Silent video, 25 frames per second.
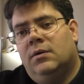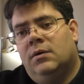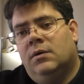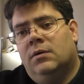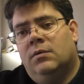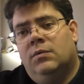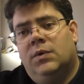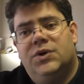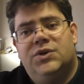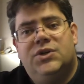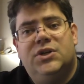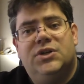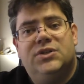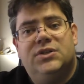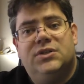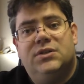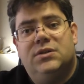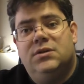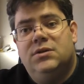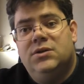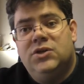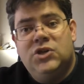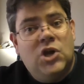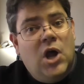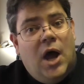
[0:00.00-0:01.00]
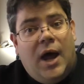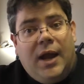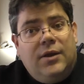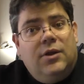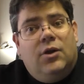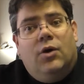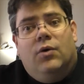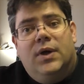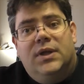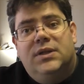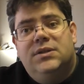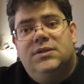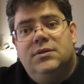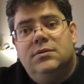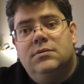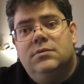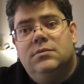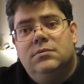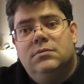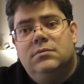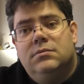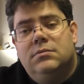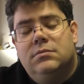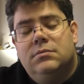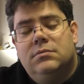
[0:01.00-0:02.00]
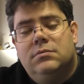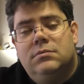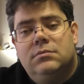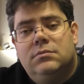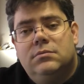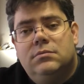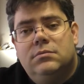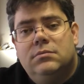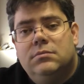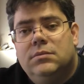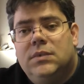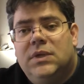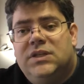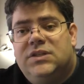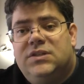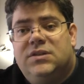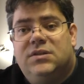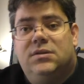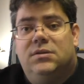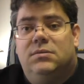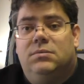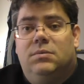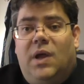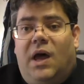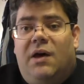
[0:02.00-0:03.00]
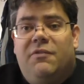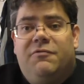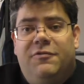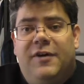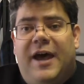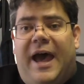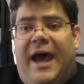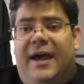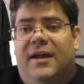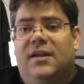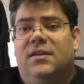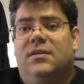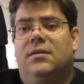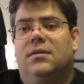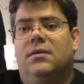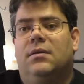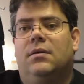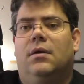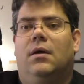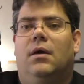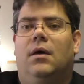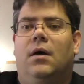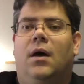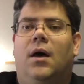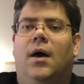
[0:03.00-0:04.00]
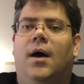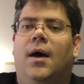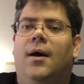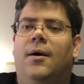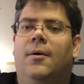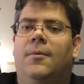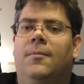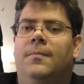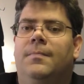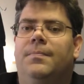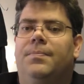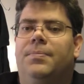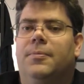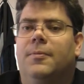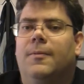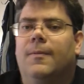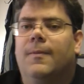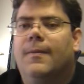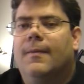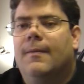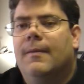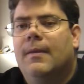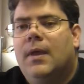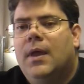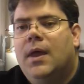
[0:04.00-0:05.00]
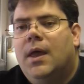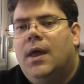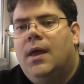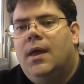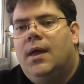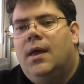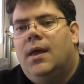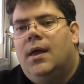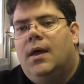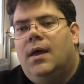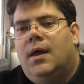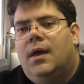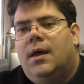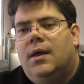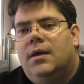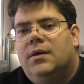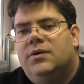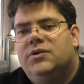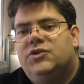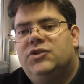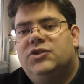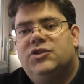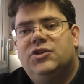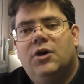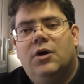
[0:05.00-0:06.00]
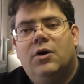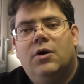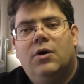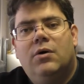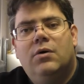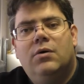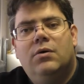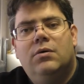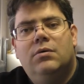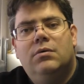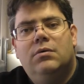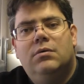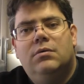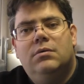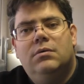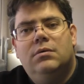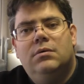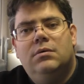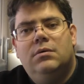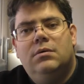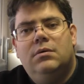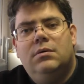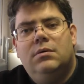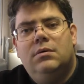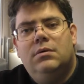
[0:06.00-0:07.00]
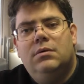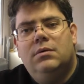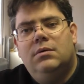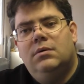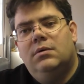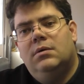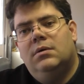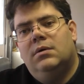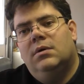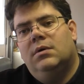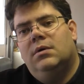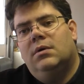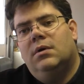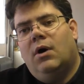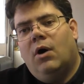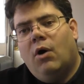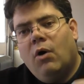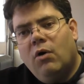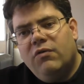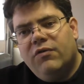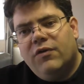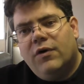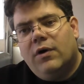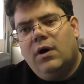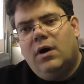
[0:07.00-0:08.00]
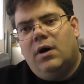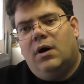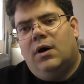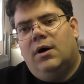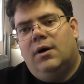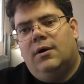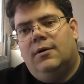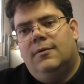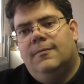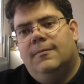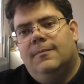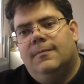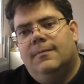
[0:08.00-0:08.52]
we're just not going to. It's a fact. Um, so, overall,